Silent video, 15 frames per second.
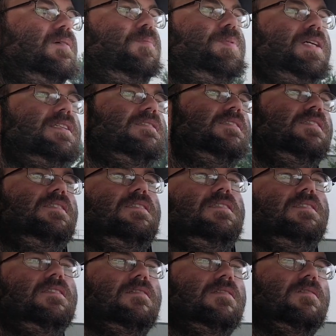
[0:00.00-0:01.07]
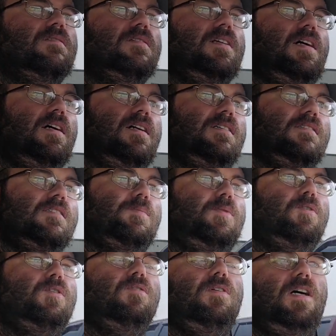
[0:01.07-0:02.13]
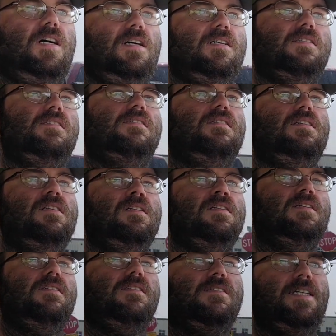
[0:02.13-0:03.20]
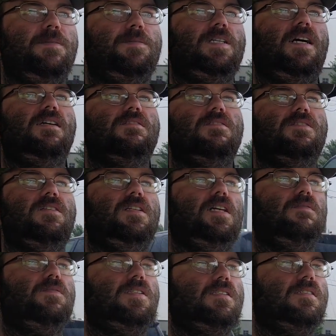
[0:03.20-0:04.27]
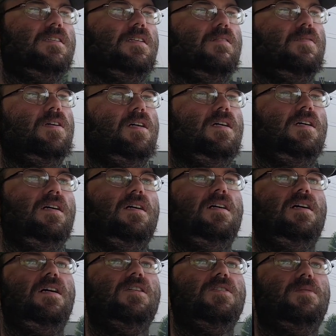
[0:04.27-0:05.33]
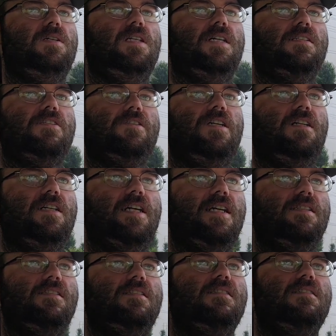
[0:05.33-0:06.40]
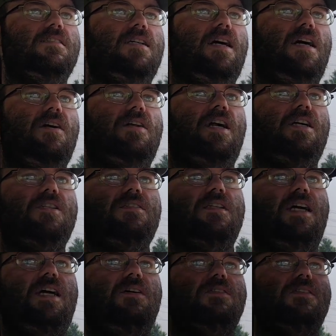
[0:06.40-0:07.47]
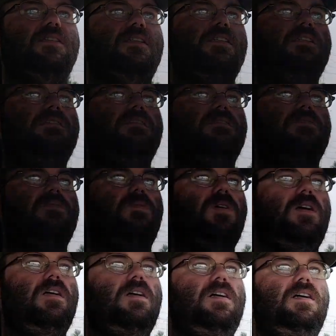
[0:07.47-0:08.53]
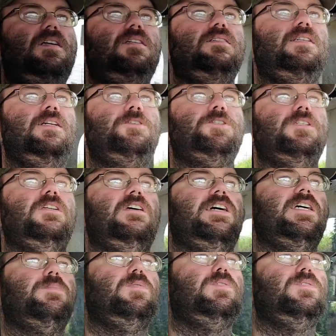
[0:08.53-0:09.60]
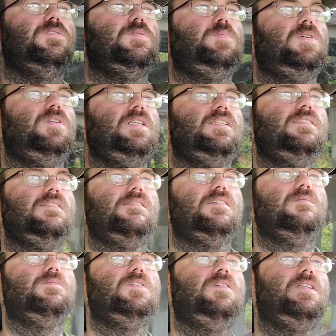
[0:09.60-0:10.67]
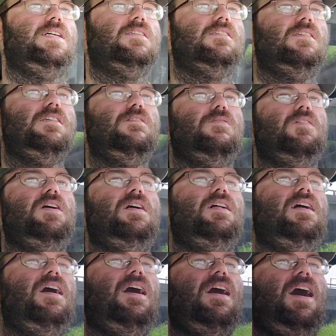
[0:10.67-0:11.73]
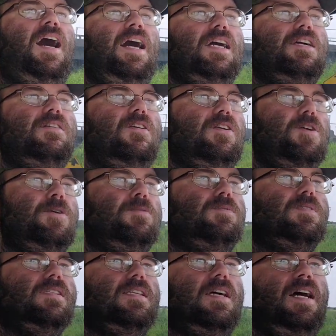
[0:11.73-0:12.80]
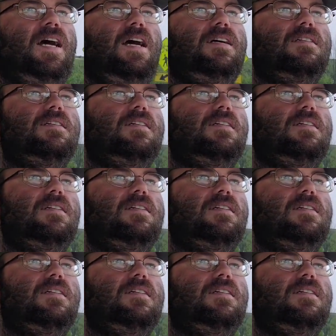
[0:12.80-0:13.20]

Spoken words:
pistons, support rods, stabilizers, all that fun stuff, as well as shell casings and how to actually house things, tension cables, pulley systems, all that stuff. I could use that.